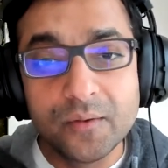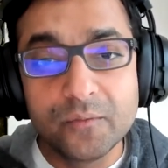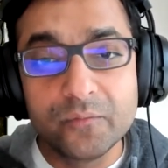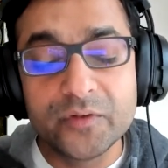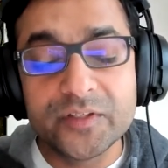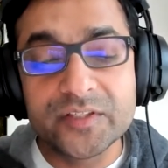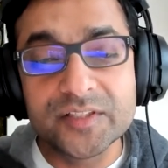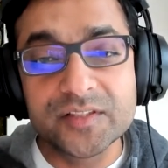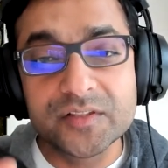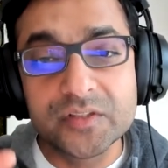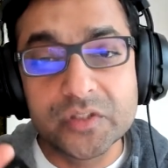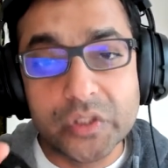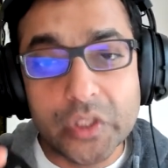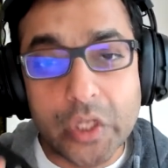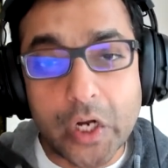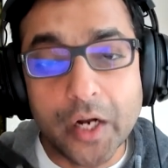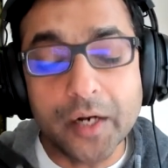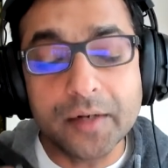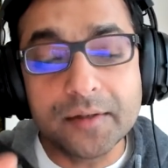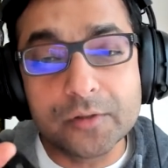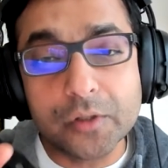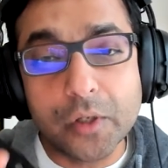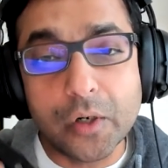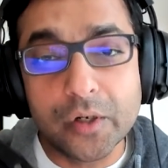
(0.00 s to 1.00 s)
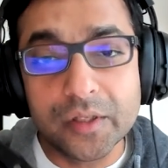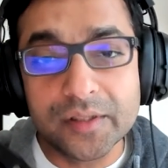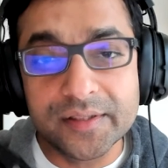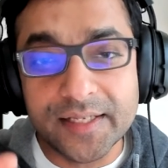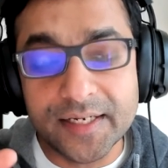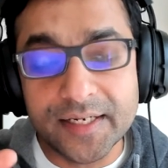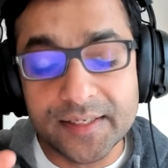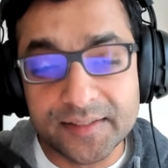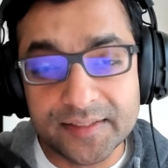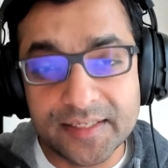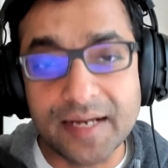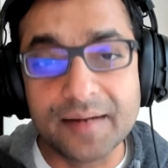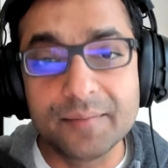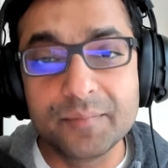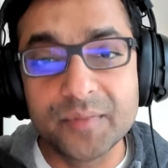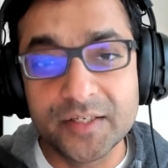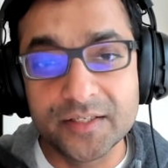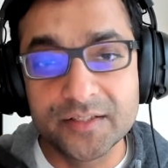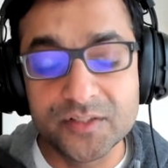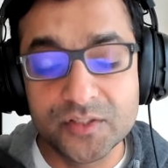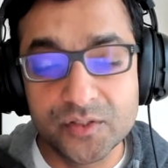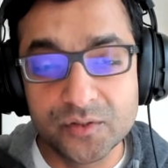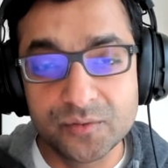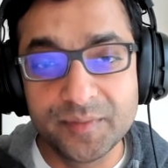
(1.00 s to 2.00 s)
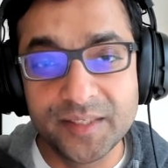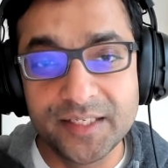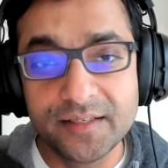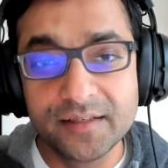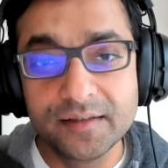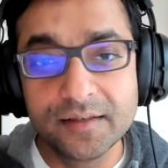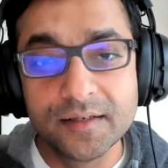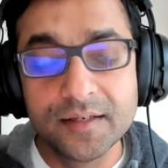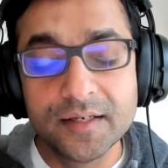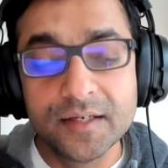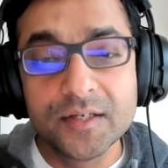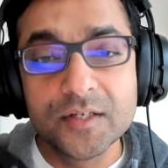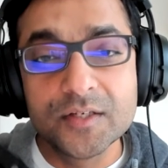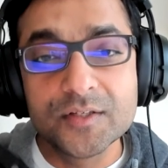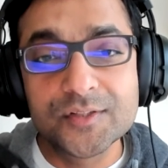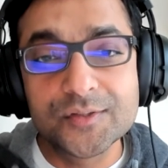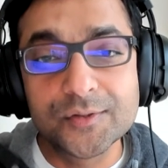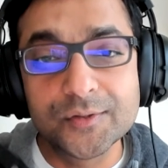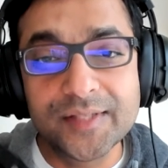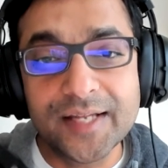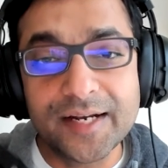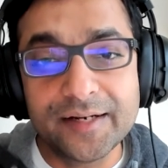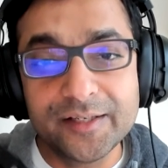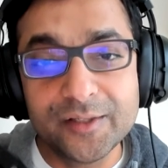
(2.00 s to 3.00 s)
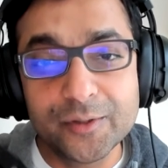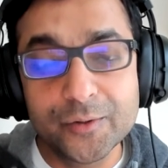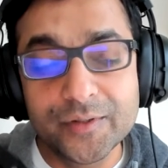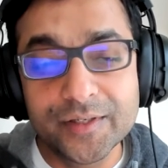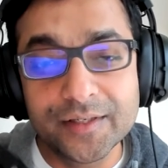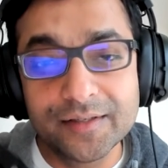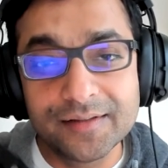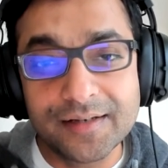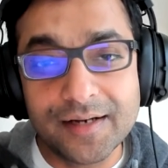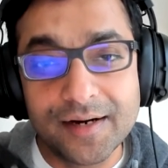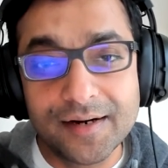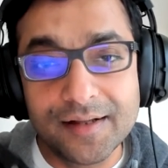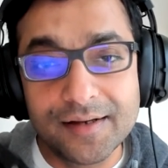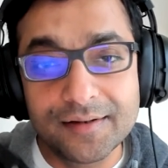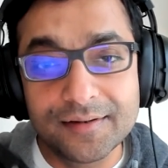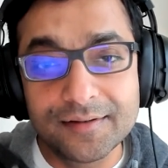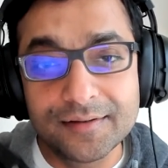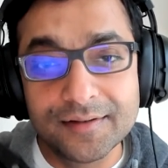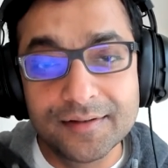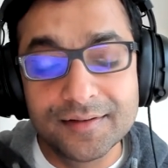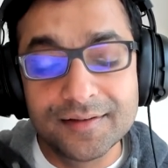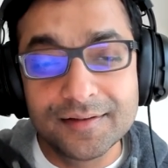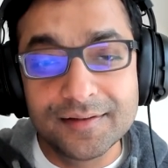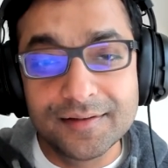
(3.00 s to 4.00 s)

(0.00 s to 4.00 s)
which is not all that time consuming so that you can kind of